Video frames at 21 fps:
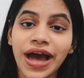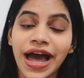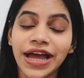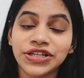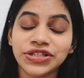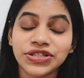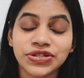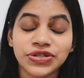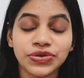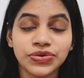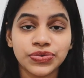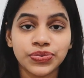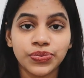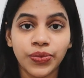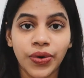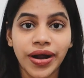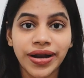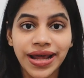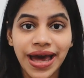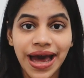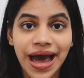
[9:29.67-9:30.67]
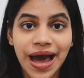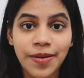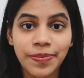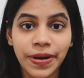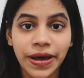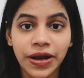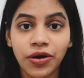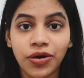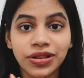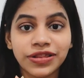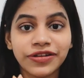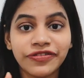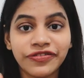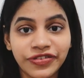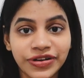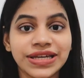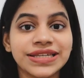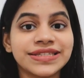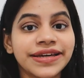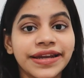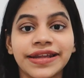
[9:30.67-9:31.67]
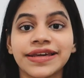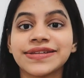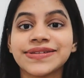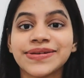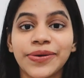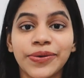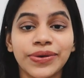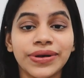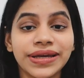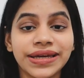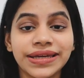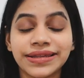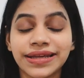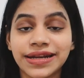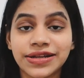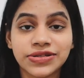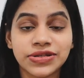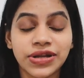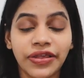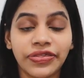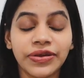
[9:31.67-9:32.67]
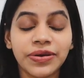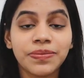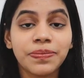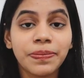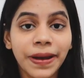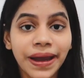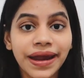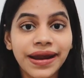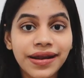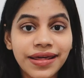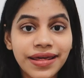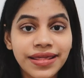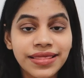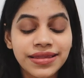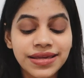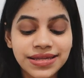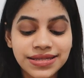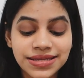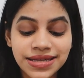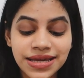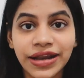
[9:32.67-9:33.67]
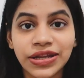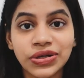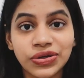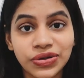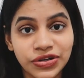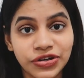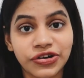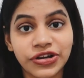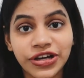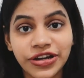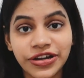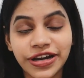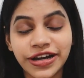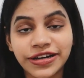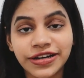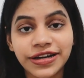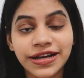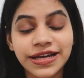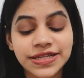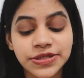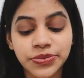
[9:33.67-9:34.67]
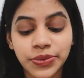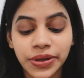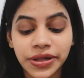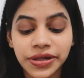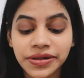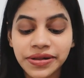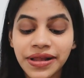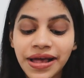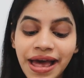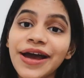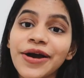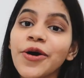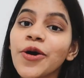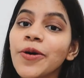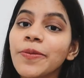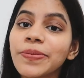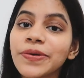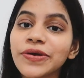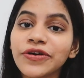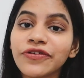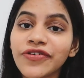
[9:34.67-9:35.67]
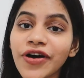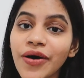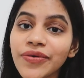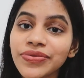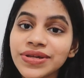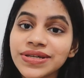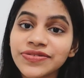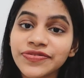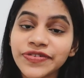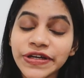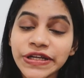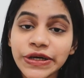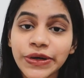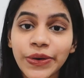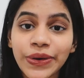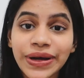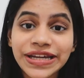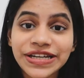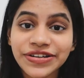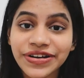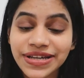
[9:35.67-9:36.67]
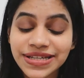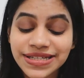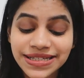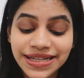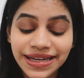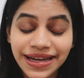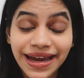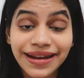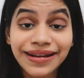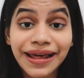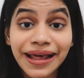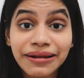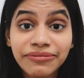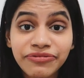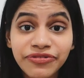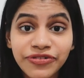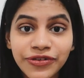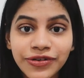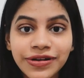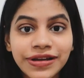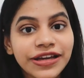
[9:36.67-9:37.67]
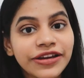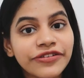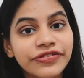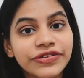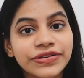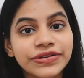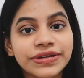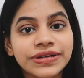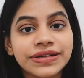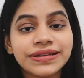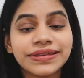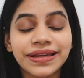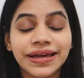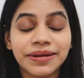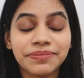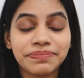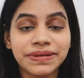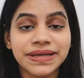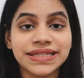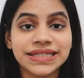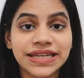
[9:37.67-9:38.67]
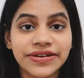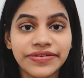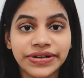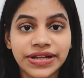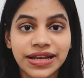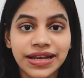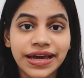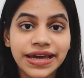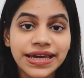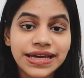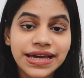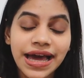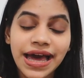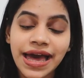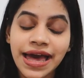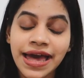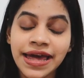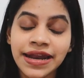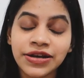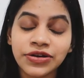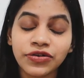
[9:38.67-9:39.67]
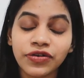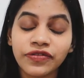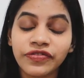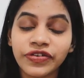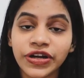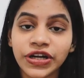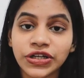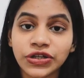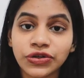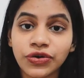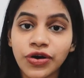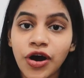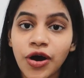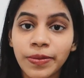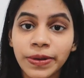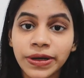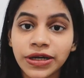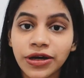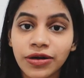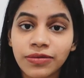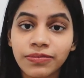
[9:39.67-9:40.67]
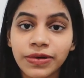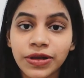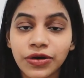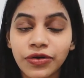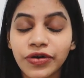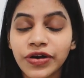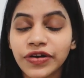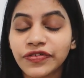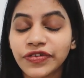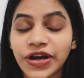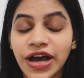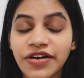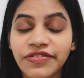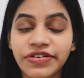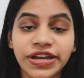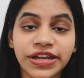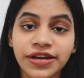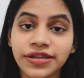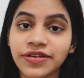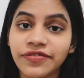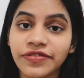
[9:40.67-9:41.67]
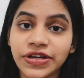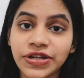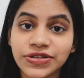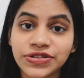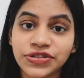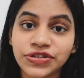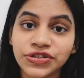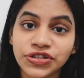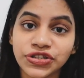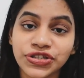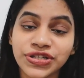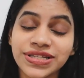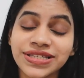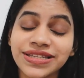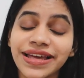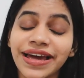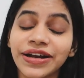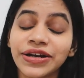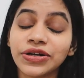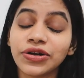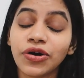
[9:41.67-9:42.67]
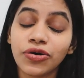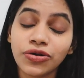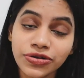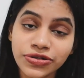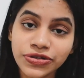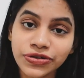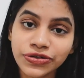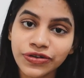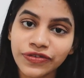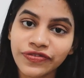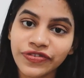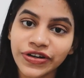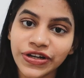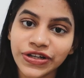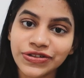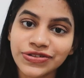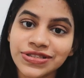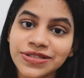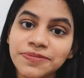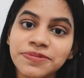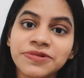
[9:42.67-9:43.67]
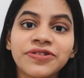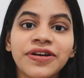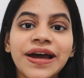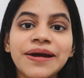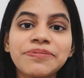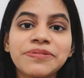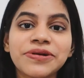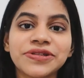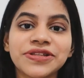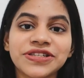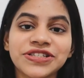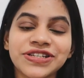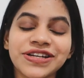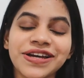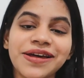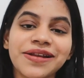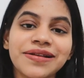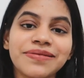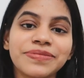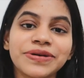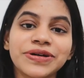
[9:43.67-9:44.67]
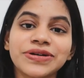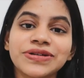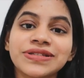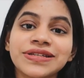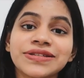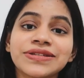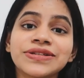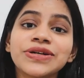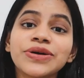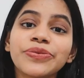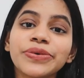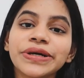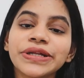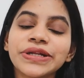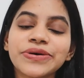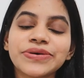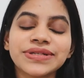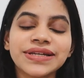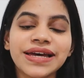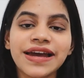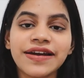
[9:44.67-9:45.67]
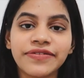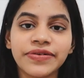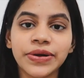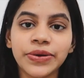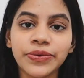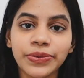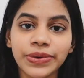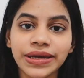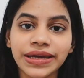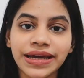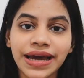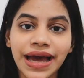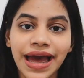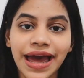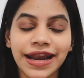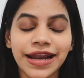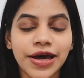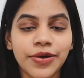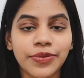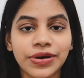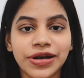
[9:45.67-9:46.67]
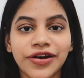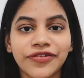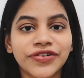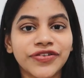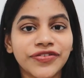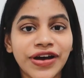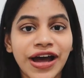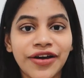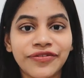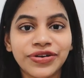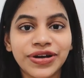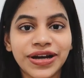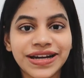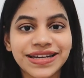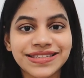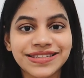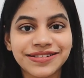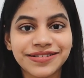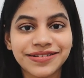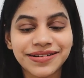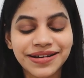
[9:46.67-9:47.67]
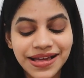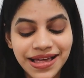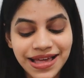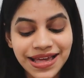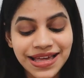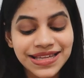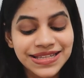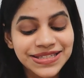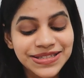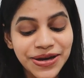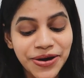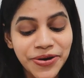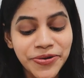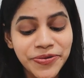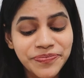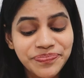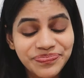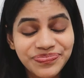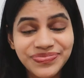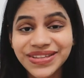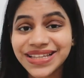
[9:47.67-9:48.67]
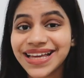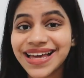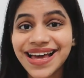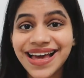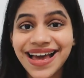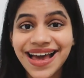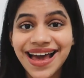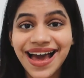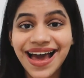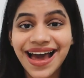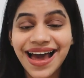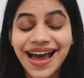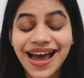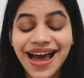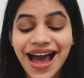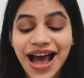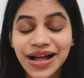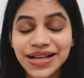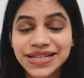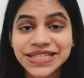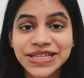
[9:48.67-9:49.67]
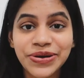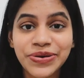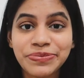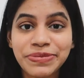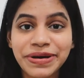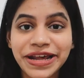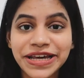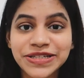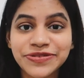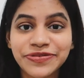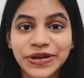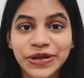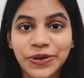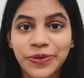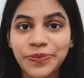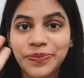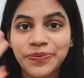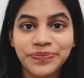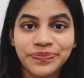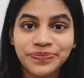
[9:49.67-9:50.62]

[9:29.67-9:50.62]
I just use one app and all the free settings only. There is nothing paid in this, and you can recreate it as well. I hope you found this video interesting and helpful. If you did, then please give it a like, and don't forget to comment down below if you have any other video suggestions, and also don't forget to subscribe to this channel because there's new videos every week and I would love to have you guys here. So I'll see you in my next video.